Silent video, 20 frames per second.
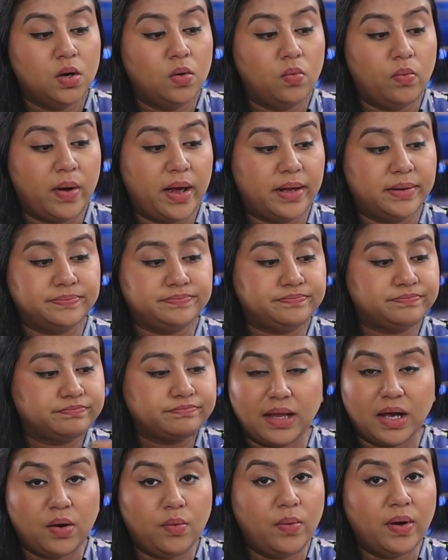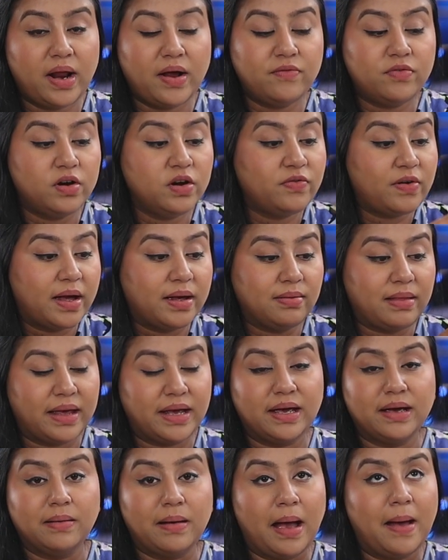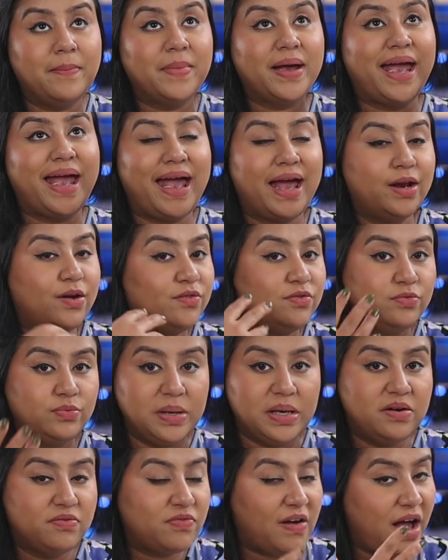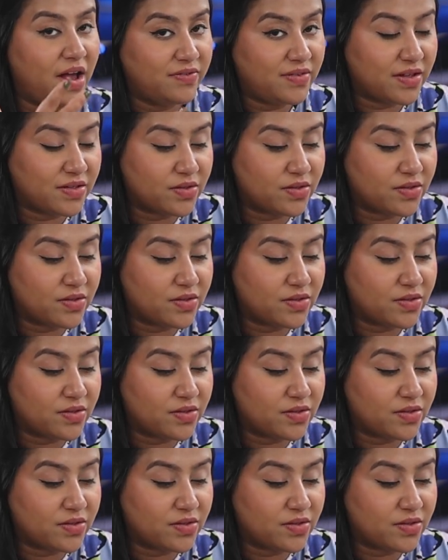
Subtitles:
when like whatever, if I like I'm ahead of week 5,